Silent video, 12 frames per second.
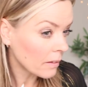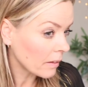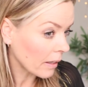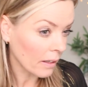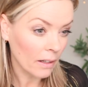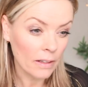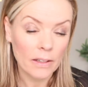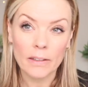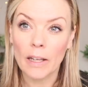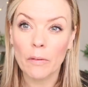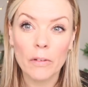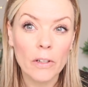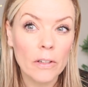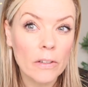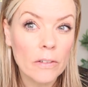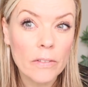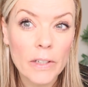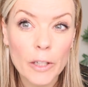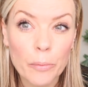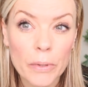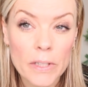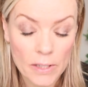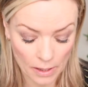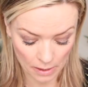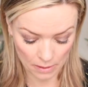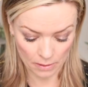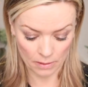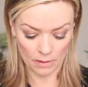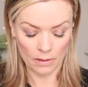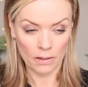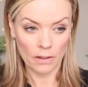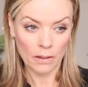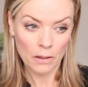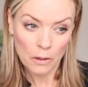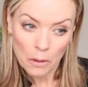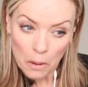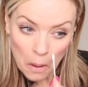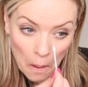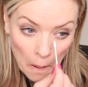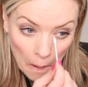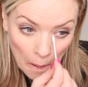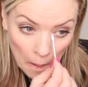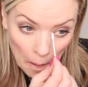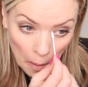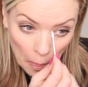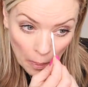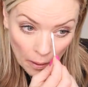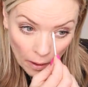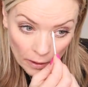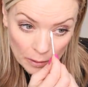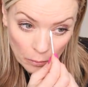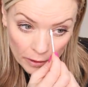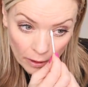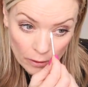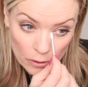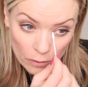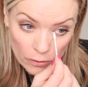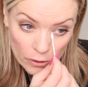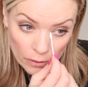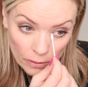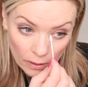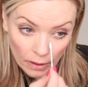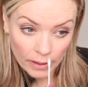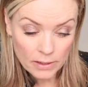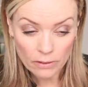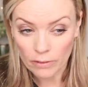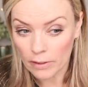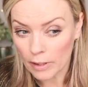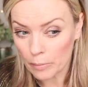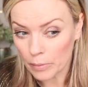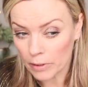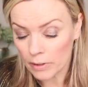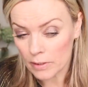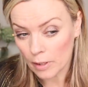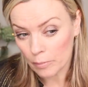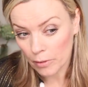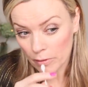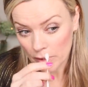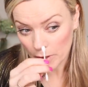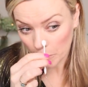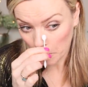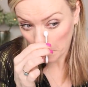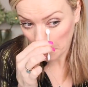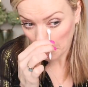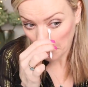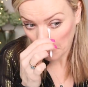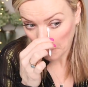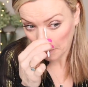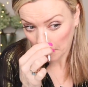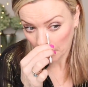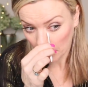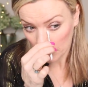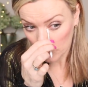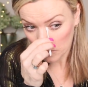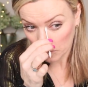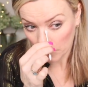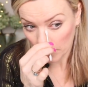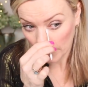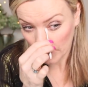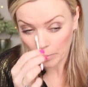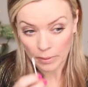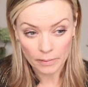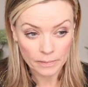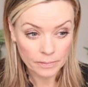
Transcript: Yeah, I think that will look really pretty. I don't want to go sort of too light or anything because I'm using a stronger lip.